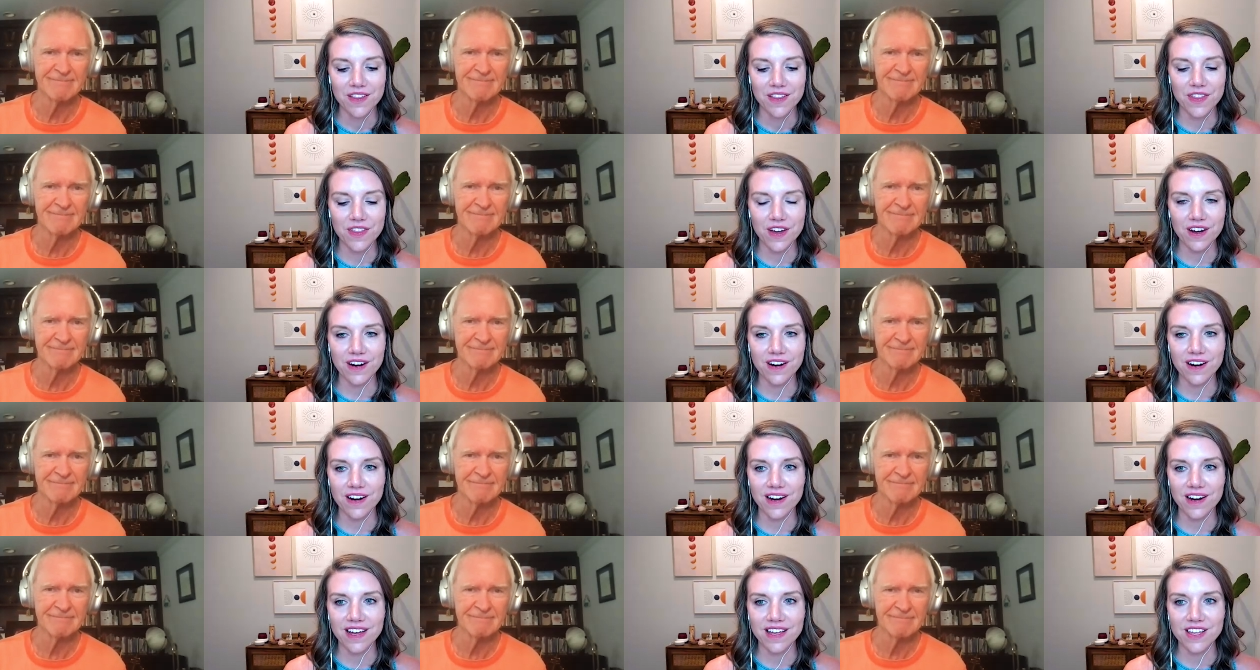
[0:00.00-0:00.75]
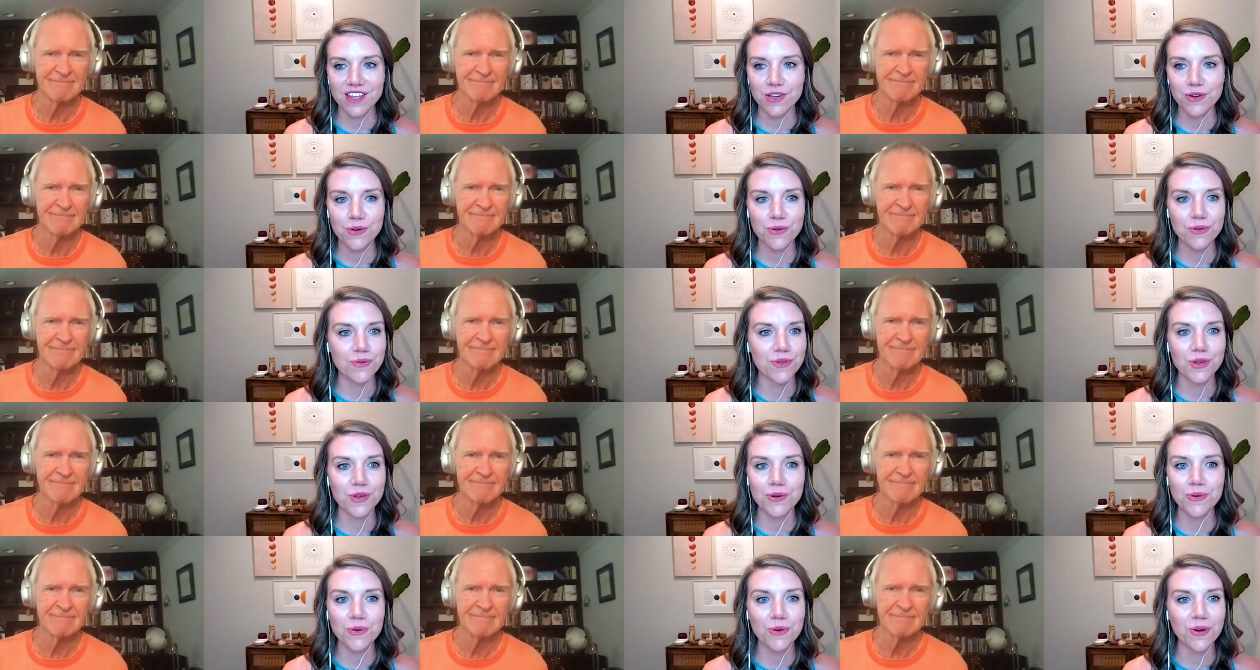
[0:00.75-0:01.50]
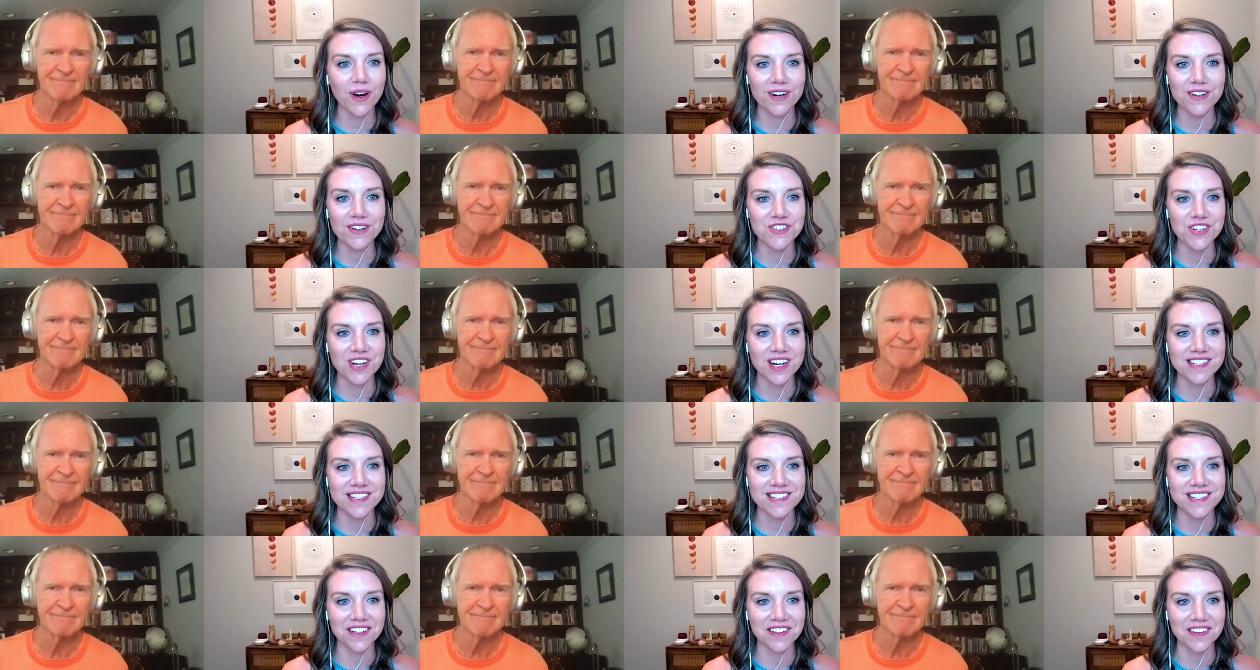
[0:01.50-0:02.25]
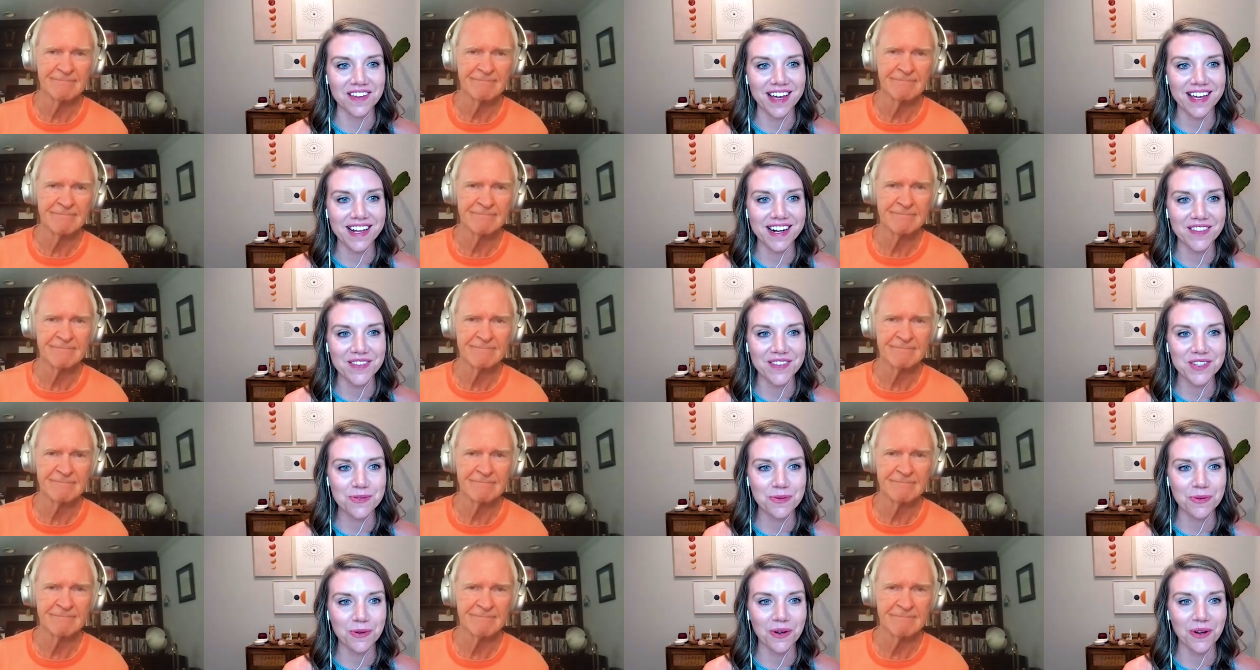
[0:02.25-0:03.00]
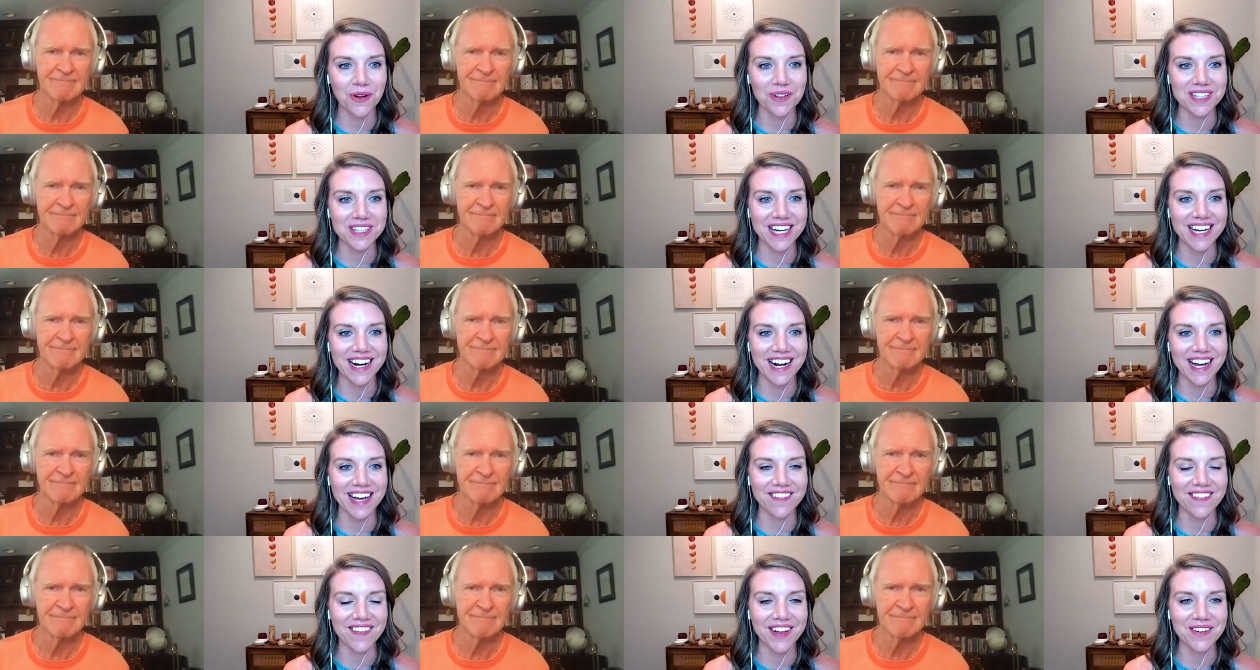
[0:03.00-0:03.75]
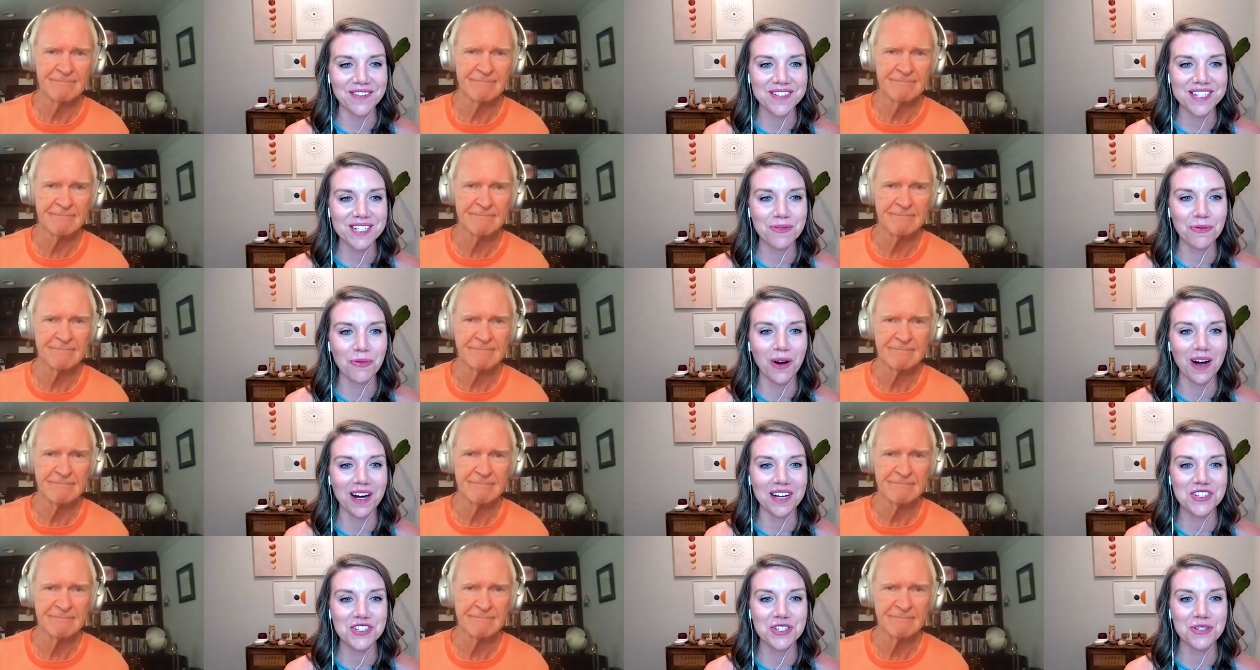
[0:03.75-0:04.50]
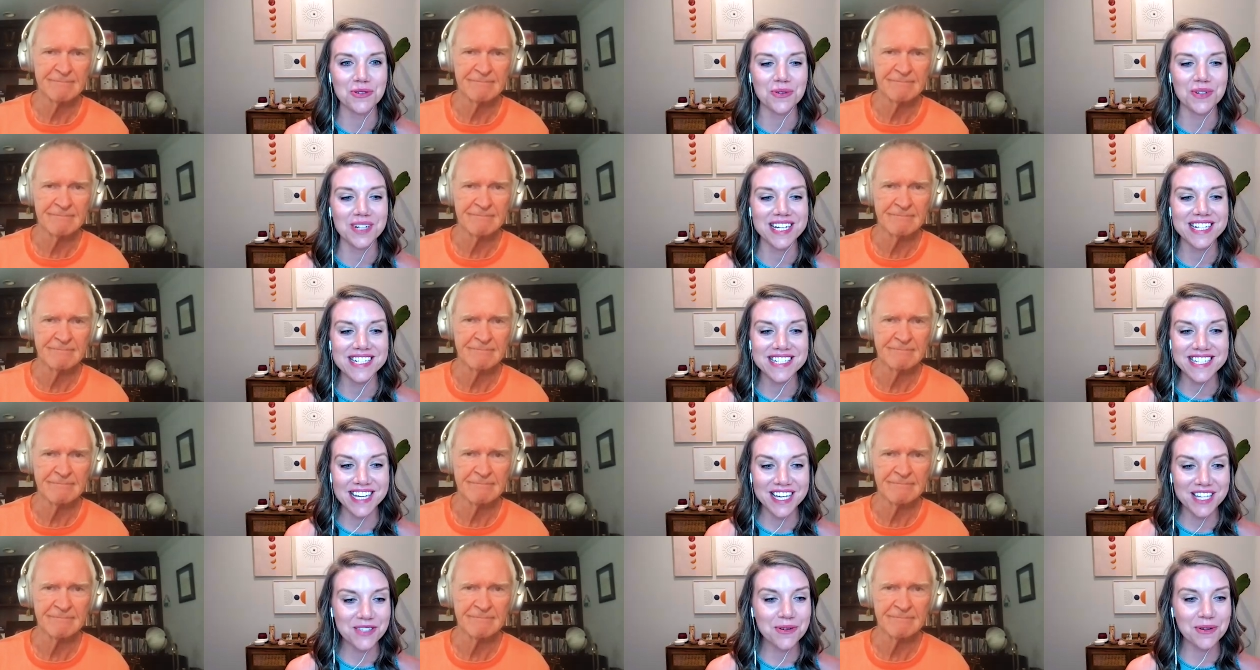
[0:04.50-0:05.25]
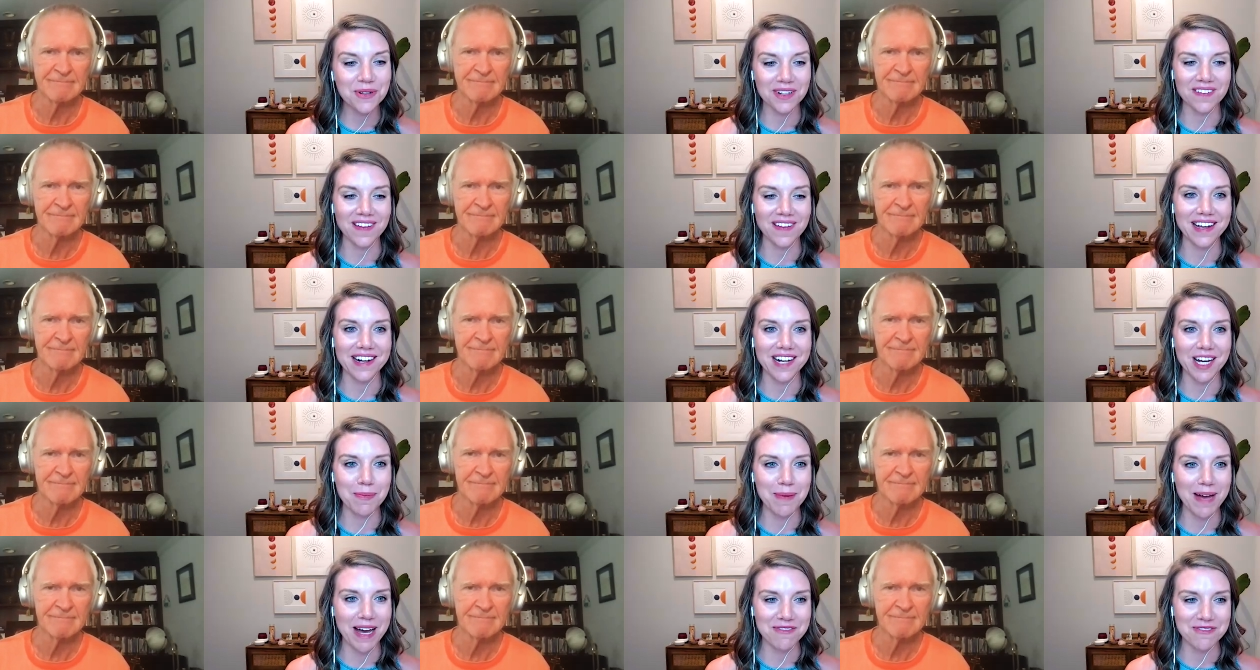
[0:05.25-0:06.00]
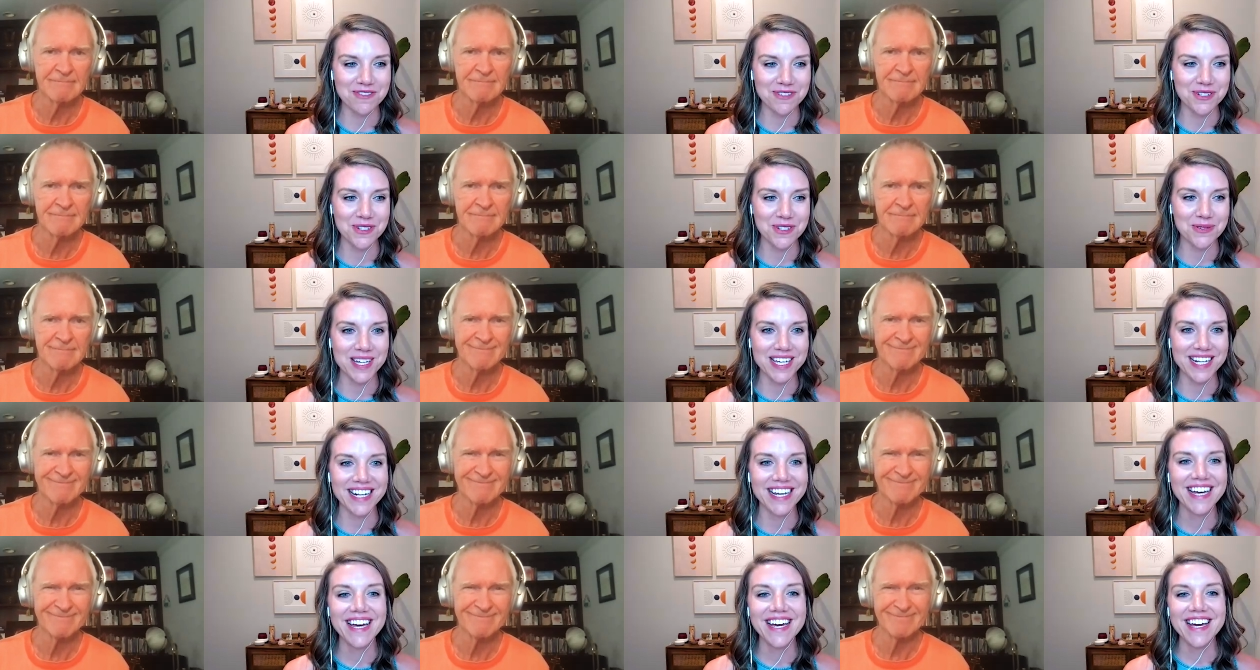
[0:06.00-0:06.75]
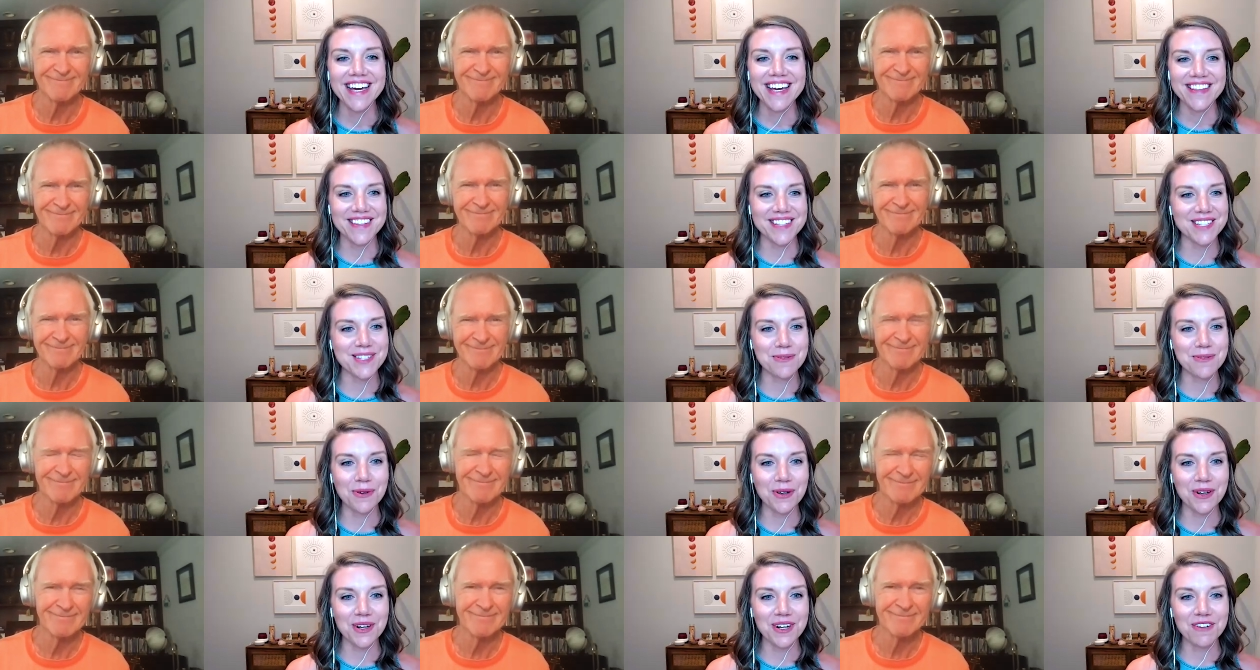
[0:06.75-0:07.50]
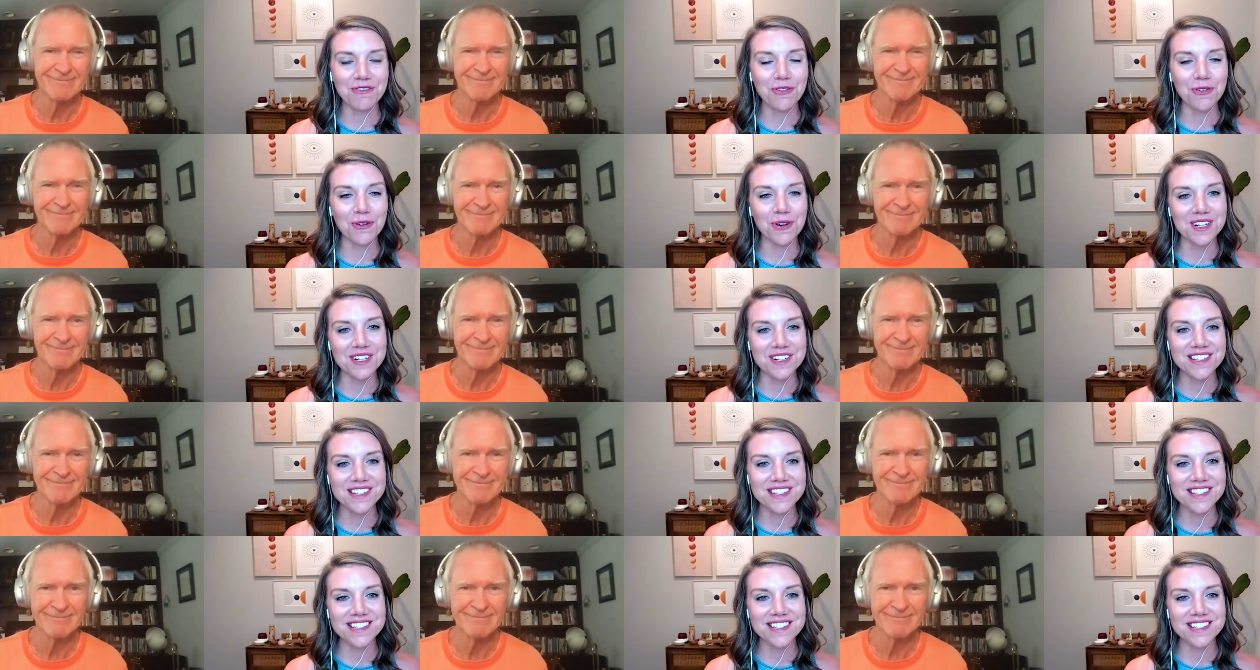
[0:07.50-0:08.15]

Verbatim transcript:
Speaker 1: there you you are just a light in this world and i love to watch you continue to light up after doing this work for